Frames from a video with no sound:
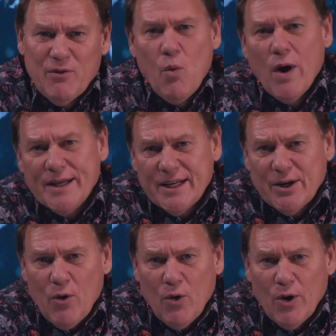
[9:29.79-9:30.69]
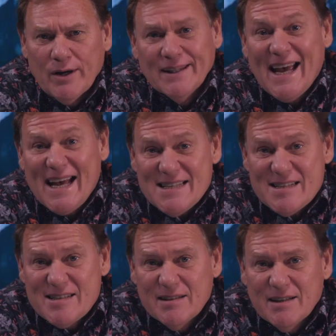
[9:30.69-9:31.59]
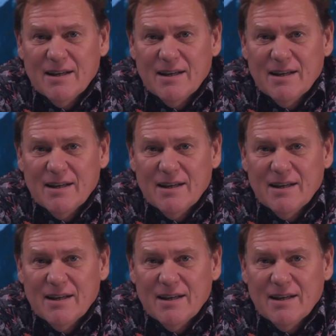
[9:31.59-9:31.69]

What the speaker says: for 1 year or less.